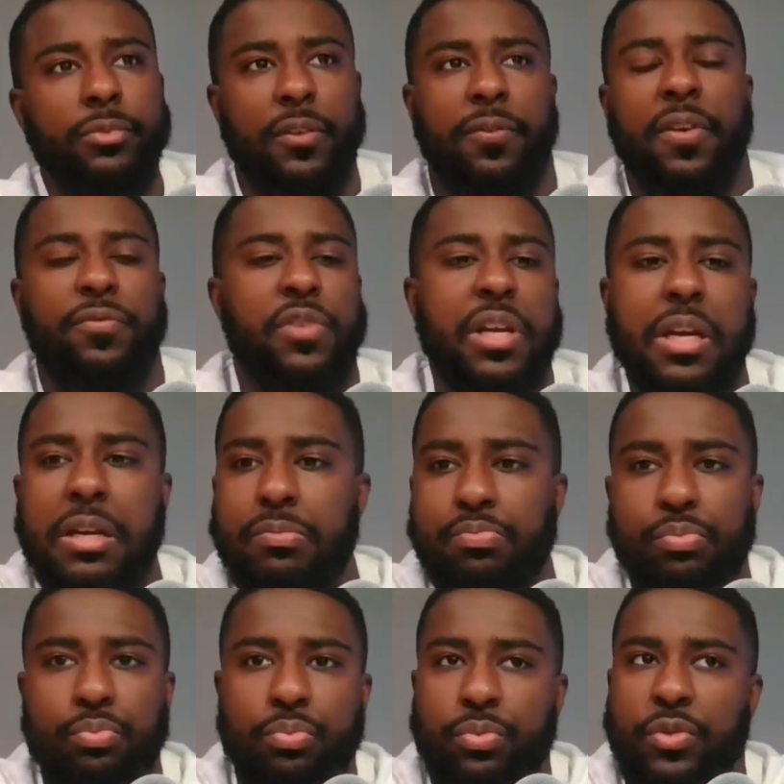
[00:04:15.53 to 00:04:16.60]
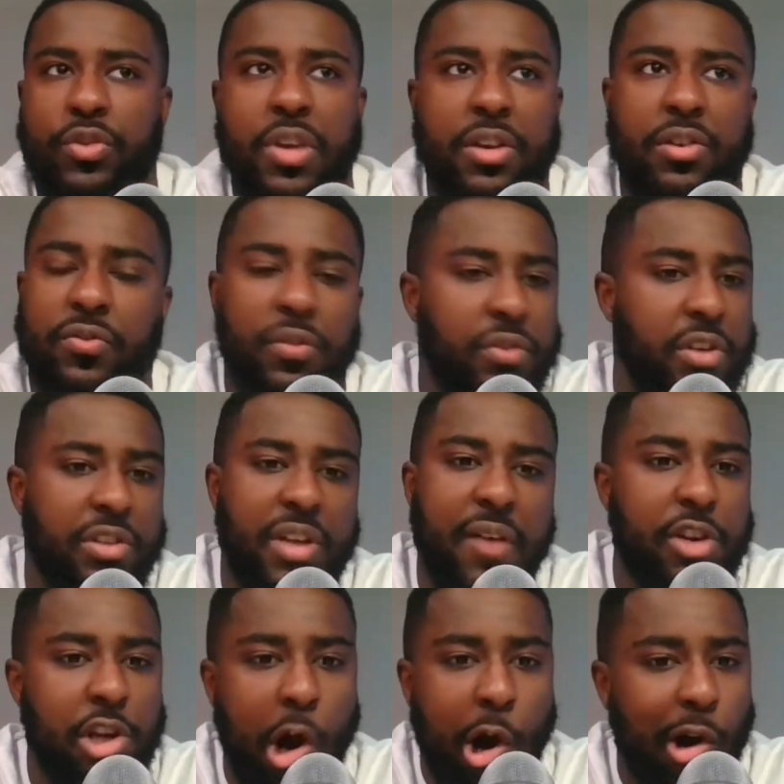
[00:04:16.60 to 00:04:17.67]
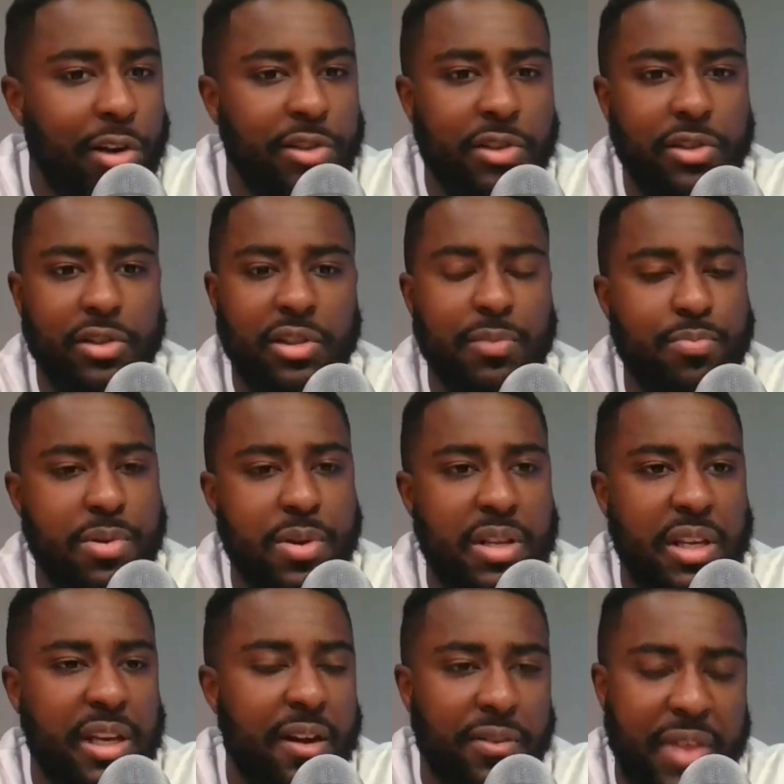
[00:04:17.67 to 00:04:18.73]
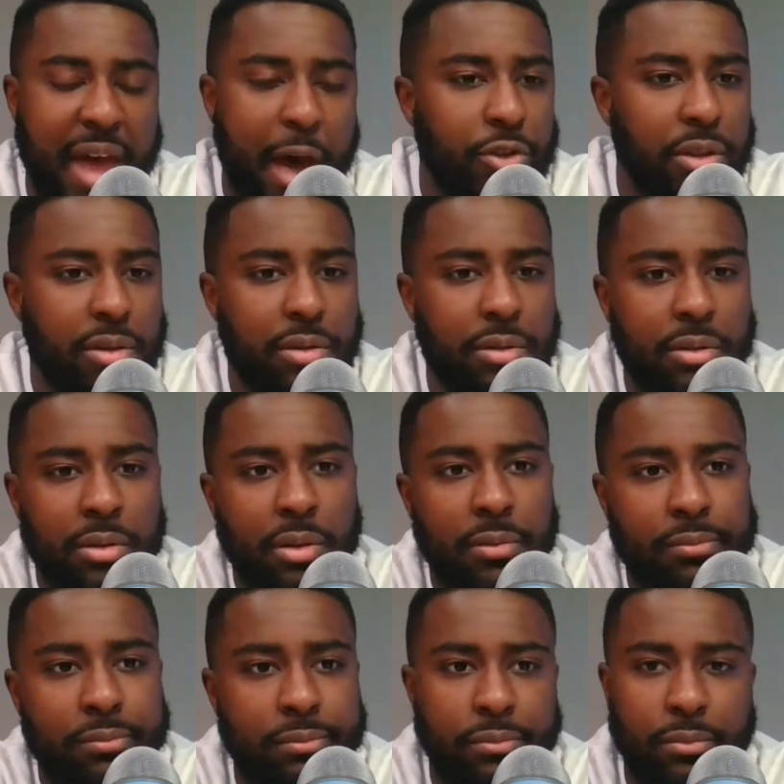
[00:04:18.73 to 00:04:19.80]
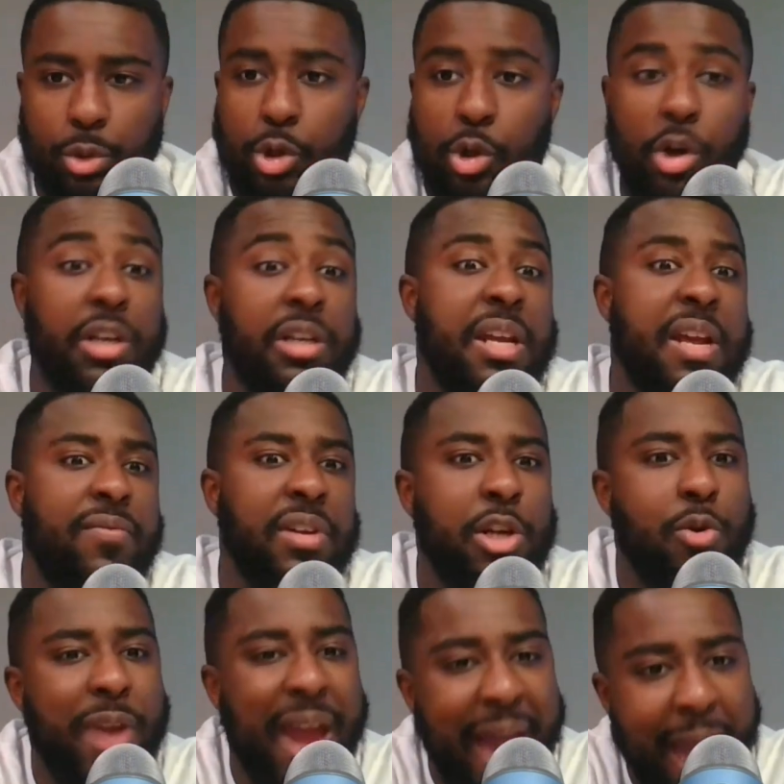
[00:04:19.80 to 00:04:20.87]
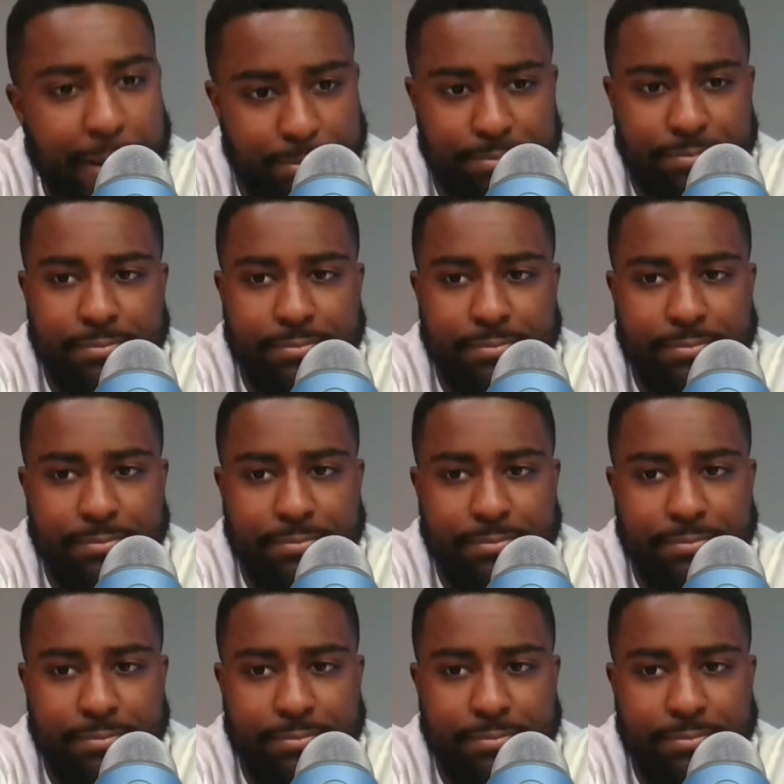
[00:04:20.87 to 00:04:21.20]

56, 57 yards to get 1,000. Couldn't even do that.